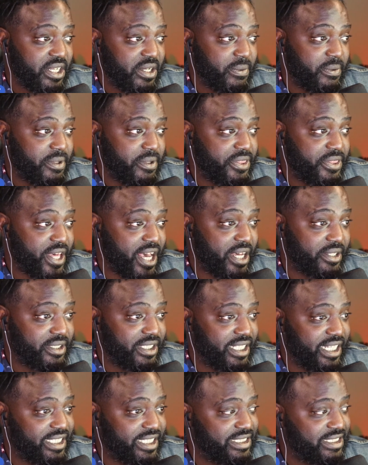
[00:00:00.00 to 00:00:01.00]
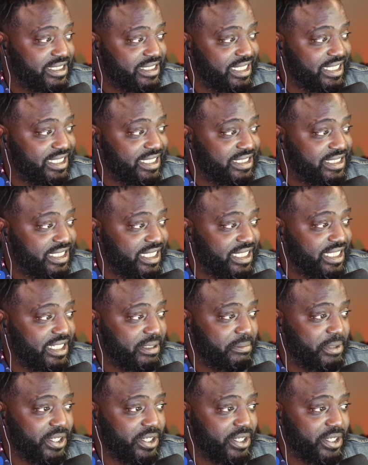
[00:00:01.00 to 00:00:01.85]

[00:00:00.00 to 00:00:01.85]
without laying siege to them.